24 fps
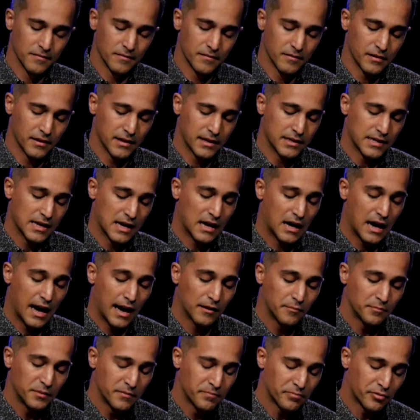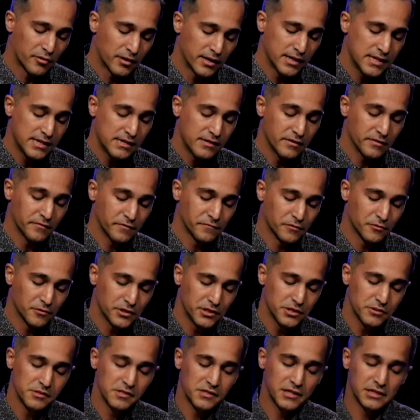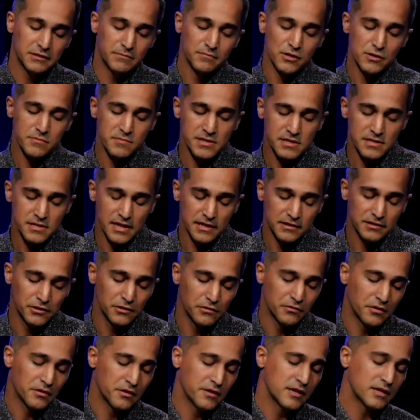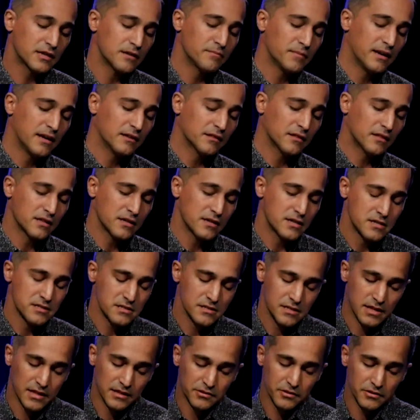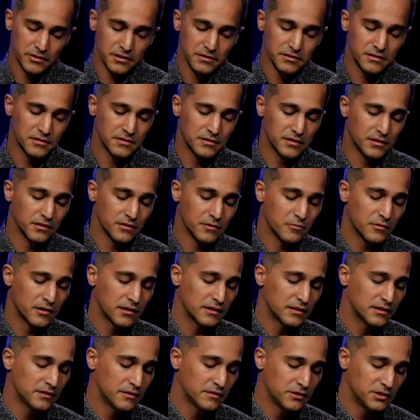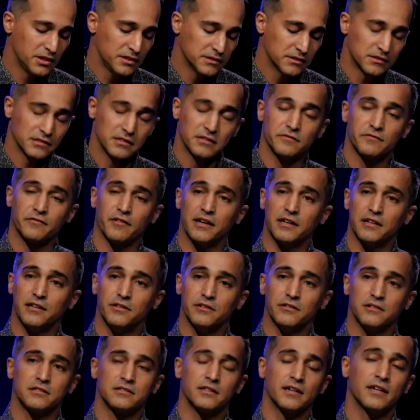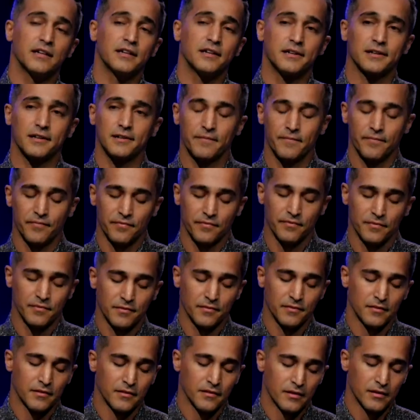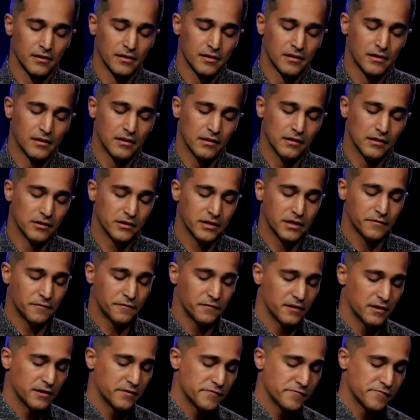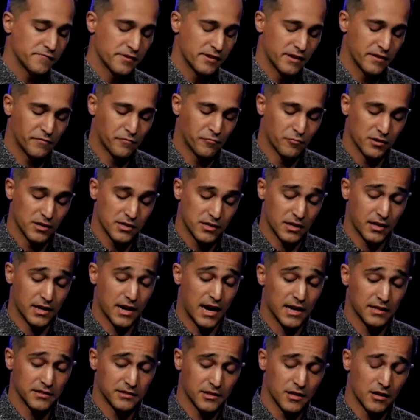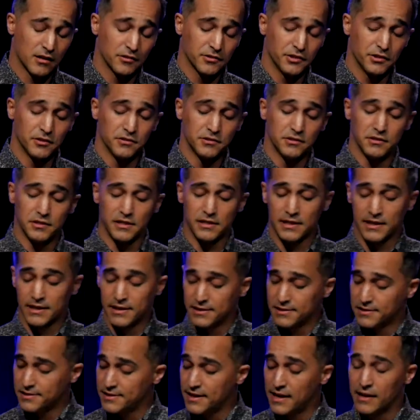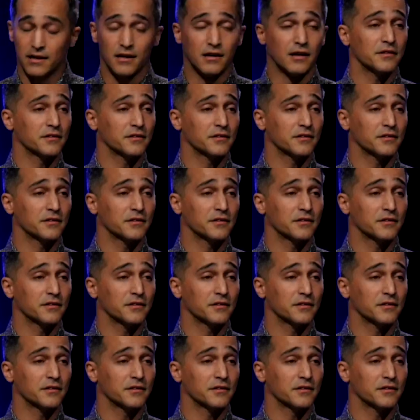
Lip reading: And I'll be praying for you in these moments as you think about this and as you consider what Jesus is inviting you to take. Look, if what God is calling you to do tonight is not on